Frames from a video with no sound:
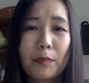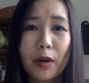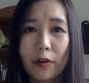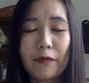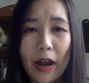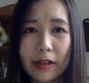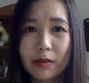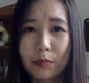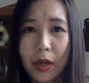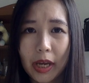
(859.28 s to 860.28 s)

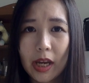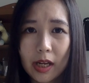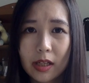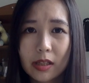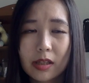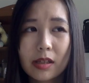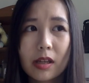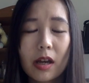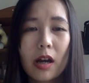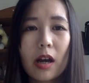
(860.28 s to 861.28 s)
perfect beings.
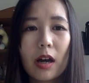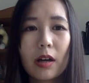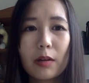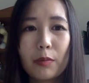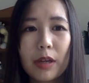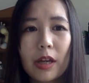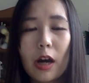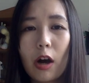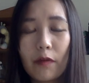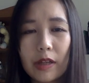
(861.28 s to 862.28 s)
We
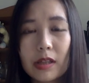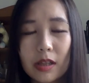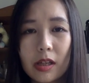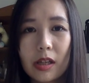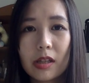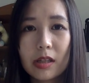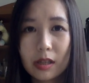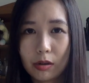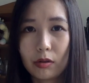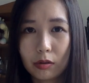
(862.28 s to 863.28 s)
are obviously
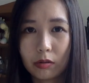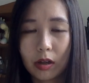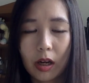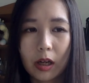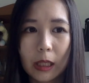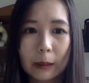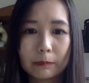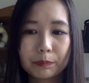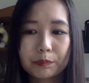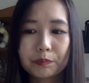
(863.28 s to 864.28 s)
still um